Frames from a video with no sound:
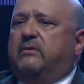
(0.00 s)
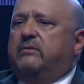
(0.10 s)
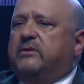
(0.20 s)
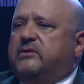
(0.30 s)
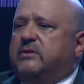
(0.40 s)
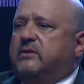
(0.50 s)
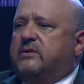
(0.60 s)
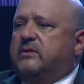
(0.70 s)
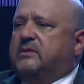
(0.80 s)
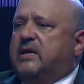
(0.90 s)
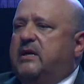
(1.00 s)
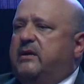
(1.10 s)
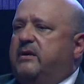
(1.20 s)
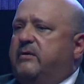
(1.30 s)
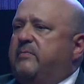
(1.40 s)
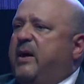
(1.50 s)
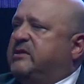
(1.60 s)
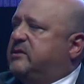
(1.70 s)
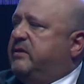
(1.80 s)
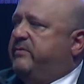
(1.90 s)
there's a
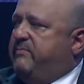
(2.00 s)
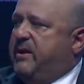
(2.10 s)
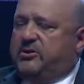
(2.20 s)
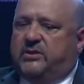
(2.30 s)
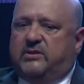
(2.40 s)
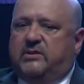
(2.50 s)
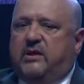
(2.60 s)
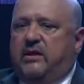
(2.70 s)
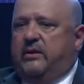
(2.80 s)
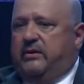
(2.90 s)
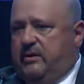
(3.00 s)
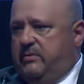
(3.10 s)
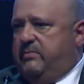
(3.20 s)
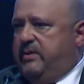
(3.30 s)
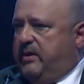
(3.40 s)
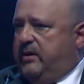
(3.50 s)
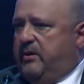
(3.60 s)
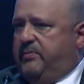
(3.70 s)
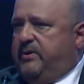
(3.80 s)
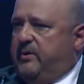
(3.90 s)
basket of measures that can be
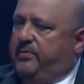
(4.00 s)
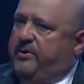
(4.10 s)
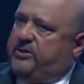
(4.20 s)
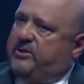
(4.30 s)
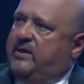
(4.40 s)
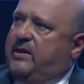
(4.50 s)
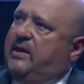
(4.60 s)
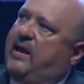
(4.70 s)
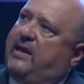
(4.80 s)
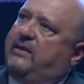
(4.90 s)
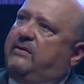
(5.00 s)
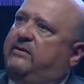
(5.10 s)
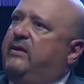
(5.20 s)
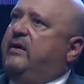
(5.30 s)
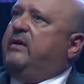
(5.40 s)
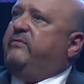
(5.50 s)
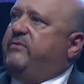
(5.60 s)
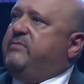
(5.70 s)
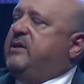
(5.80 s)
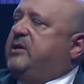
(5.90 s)
adopted operationally and
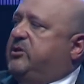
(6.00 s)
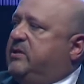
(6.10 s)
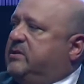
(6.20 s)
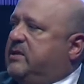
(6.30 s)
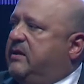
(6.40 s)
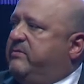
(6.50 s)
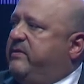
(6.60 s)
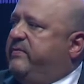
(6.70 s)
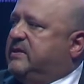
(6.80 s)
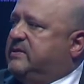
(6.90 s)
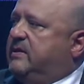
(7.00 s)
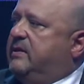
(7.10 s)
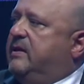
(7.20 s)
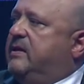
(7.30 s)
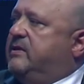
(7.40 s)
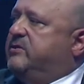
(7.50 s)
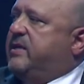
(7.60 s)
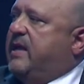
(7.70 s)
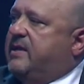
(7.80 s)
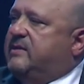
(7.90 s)
from the initial design of the vessel. So
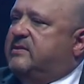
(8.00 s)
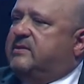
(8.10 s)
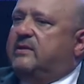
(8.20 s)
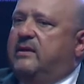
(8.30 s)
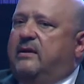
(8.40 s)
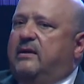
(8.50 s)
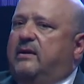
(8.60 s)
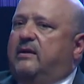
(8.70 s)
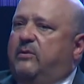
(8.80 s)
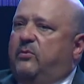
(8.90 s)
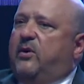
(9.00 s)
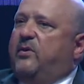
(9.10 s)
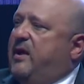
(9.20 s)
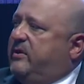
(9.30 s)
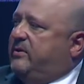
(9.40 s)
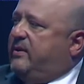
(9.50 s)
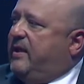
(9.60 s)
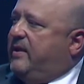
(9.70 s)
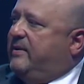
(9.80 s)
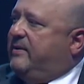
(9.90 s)
that is where we are
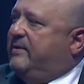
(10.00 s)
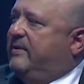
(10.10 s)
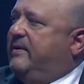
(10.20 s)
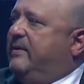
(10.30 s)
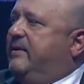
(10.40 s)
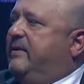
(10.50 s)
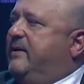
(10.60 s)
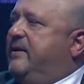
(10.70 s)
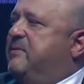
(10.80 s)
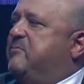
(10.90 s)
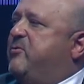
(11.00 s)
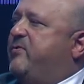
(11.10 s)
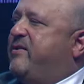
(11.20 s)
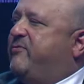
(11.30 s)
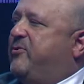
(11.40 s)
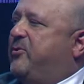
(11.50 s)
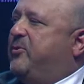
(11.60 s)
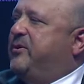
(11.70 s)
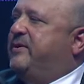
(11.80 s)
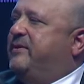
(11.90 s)
today. Moving
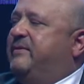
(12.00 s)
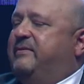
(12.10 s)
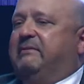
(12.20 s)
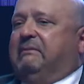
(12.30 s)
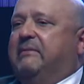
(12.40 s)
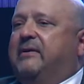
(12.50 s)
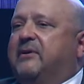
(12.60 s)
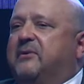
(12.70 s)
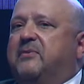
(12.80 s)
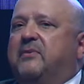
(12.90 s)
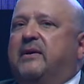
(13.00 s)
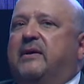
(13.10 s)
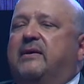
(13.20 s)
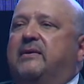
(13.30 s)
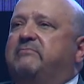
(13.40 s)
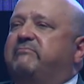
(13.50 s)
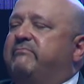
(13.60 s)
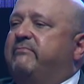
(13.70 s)
forward, then